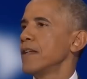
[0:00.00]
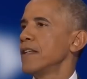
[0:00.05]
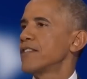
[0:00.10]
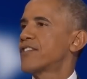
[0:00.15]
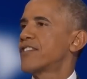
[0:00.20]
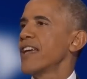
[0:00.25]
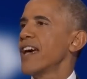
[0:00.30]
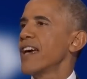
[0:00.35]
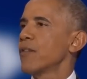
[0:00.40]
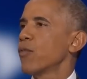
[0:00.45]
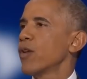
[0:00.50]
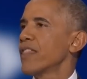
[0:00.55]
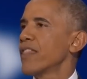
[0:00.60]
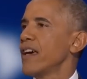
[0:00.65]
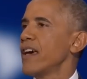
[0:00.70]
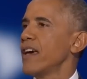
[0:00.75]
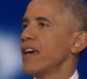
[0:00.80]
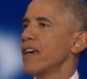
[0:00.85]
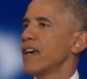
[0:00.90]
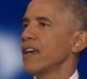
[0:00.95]
Instead,
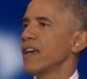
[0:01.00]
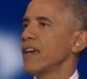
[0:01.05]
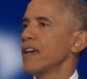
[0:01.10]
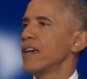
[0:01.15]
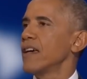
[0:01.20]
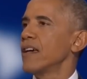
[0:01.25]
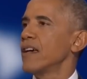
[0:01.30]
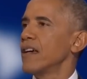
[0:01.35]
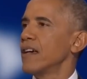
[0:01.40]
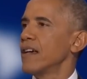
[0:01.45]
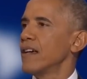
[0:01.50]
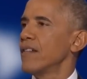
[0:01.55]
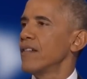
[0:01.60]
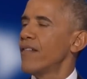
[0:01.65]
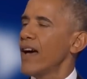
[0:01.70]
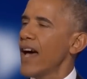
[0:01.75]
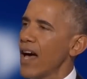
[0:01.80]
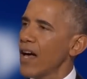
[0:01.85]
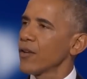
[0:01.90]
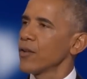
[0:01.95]
what they
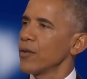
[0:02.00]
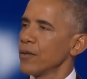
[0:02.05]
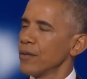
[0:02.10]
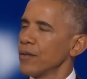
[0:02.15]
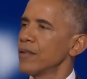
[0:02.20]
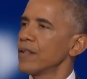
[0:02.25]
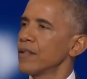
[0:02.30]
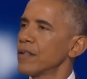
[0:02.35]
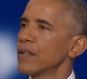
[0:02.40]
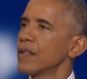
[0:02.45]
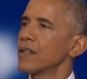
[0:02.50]
valued